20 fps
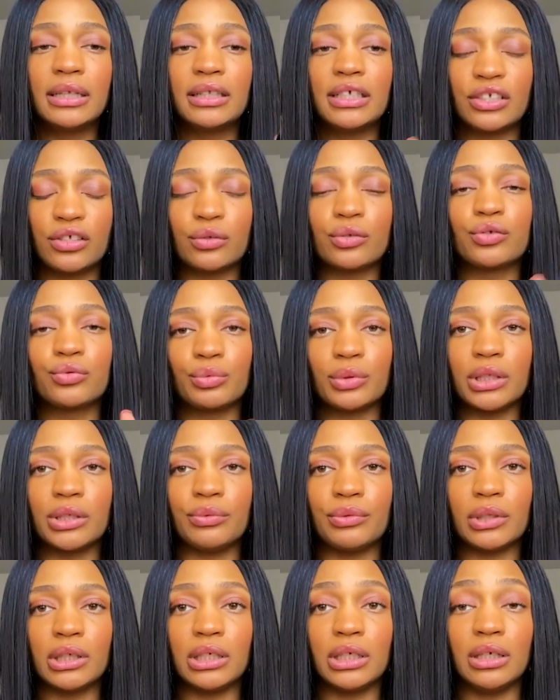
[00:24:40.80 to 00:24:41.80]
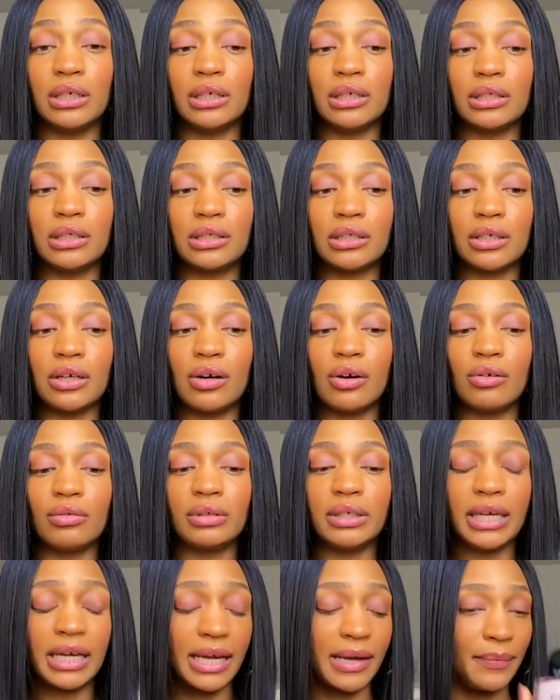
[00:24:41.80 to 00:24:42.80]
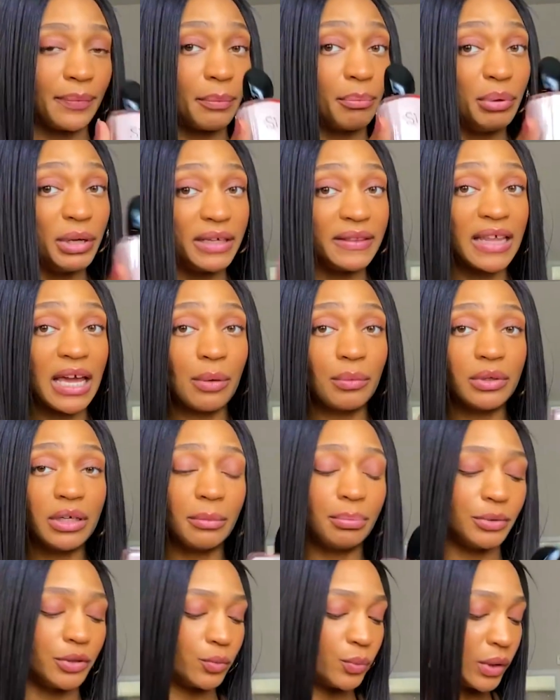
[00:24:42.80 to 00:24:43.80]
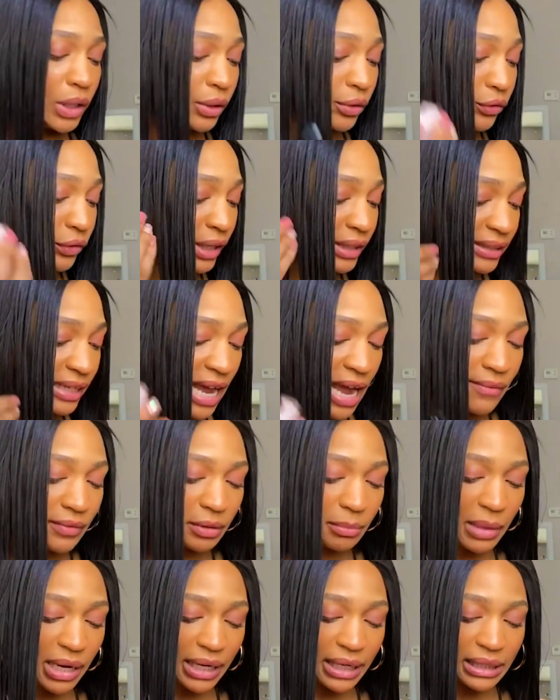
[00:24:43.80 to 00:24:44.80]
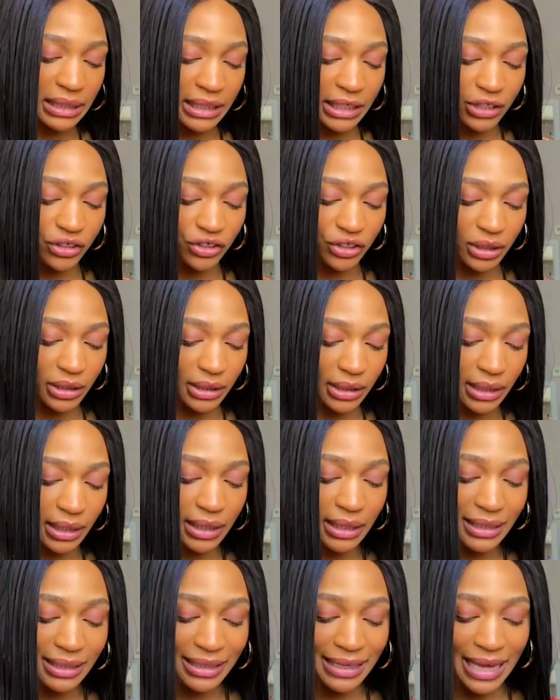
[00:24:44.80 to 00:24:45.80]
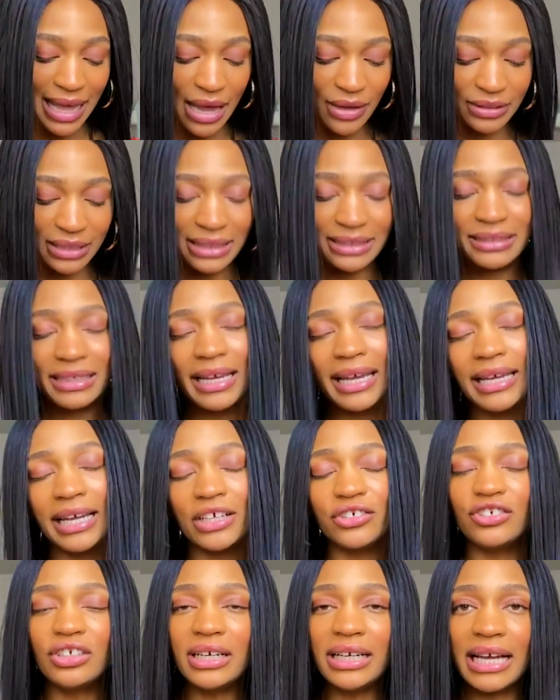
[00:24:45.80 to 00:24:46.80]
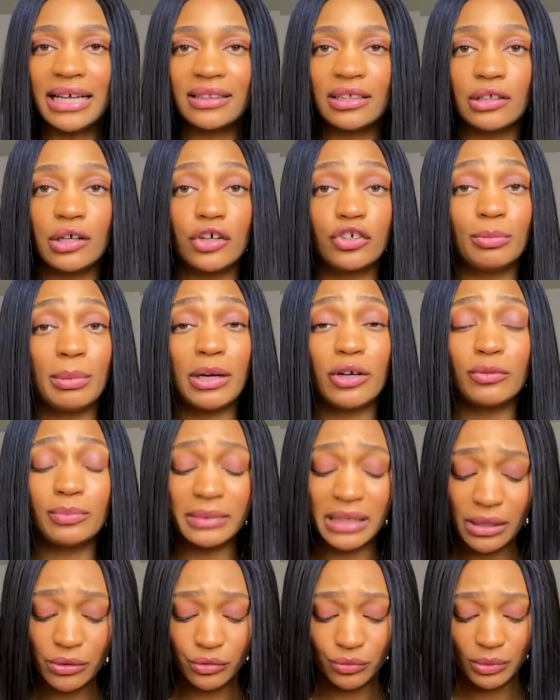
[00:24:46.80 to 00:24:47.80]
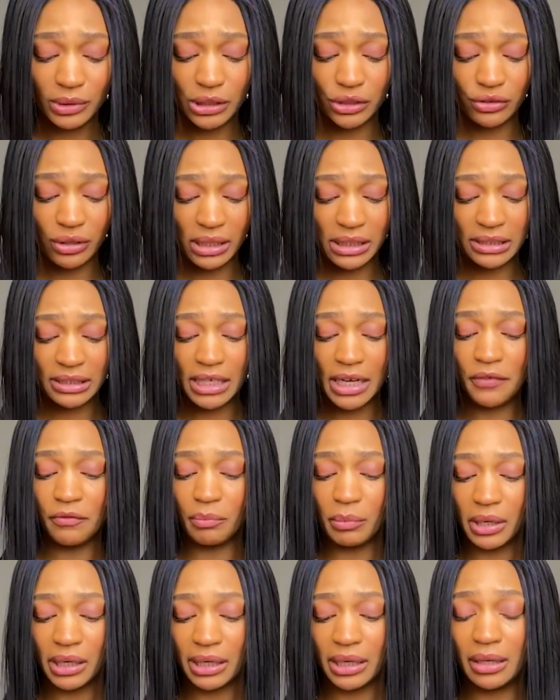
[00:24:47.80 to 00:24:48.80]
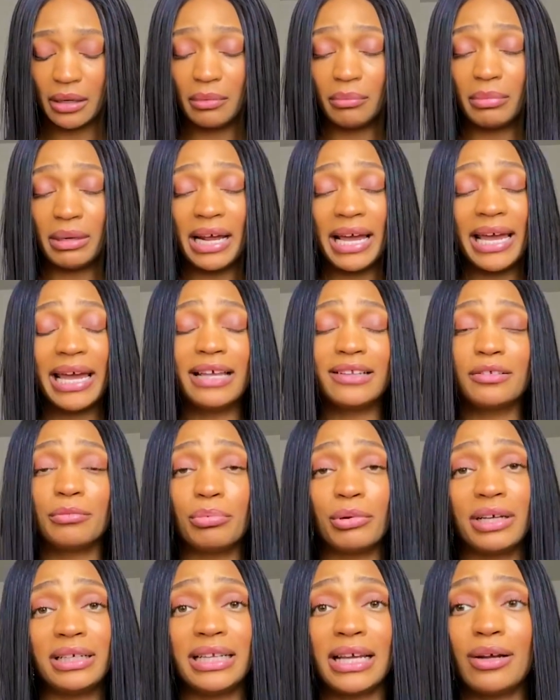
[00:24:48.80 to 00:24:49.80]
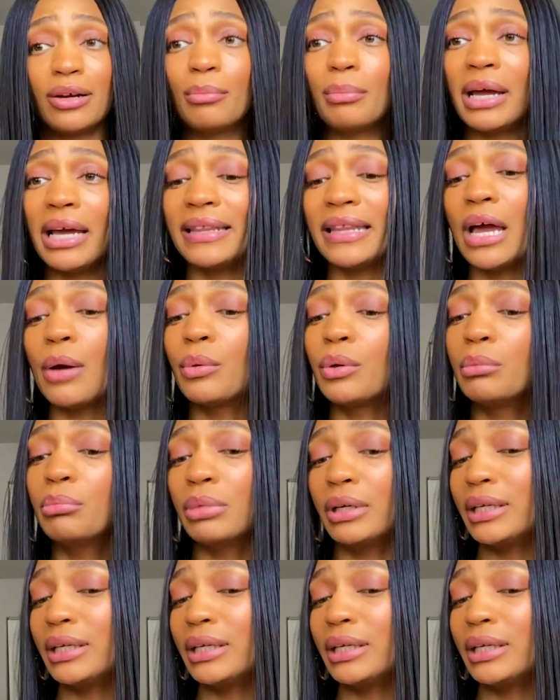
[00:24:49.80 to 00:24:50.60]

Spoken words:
This one's really, really good. So yeah, pick that one up as well. Great to have it in my collection. I was like, dang, I should have got the large bottles. I was really trying to save money, but I had to break down and buy that one.